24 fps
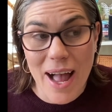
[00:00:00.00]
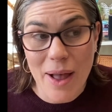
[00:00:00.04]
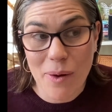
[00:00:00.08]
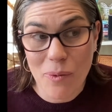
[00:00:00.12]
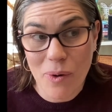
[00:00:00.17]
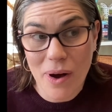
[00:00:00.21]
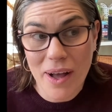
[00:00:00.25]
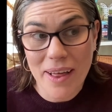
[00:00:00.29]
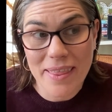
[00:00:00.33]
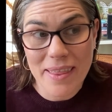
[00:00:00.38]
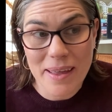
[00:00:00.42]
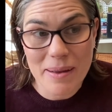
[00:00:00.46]
I
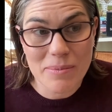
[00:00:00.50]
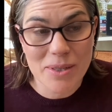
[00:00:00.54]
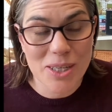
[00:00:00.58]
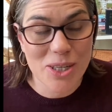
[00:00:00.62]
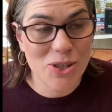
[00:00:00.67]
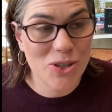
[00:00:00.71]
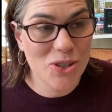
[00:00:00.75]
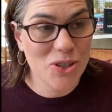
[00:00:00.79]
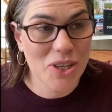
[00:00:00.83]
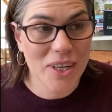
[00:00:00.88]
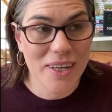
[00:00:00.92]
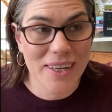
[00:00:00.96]
want them to
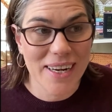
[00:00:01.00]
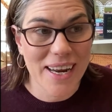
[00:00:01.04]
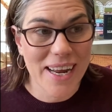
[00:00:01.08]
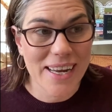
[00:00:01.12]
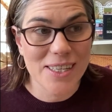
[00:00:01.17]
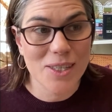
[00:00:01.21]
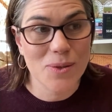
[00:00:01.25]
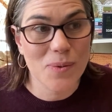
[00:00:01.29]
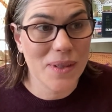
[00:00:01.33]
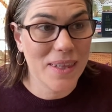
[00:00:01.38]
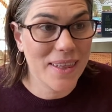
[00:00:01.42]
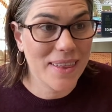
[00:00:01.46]
just look
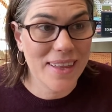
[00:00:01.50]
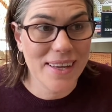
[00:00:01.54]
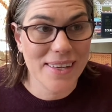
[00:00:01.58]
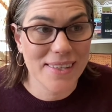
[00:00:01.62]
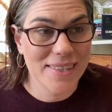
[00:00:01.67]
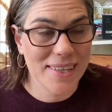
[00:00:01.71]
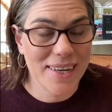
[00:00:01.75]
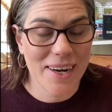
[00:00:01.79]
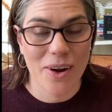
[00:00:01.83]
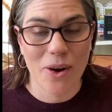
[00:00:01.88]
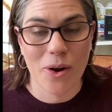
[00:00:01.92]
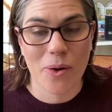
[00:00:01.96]
nice with the things
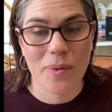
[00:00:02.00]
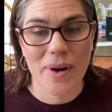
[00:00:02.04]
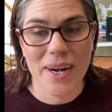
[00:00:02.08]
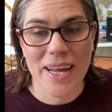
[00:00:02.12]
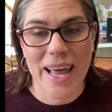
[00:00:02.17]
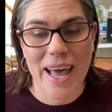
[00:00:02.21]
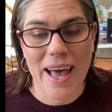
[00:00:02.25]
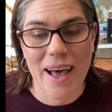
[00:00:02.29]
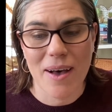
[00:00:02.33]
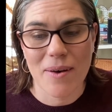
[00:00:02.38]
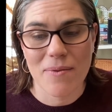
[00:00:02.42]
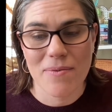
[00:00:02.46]
that I already
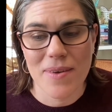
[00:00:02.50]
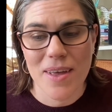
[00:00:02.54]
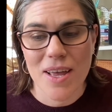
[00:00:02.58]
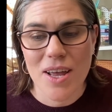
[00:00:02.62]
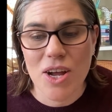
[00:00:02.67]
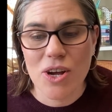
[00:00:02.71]
have.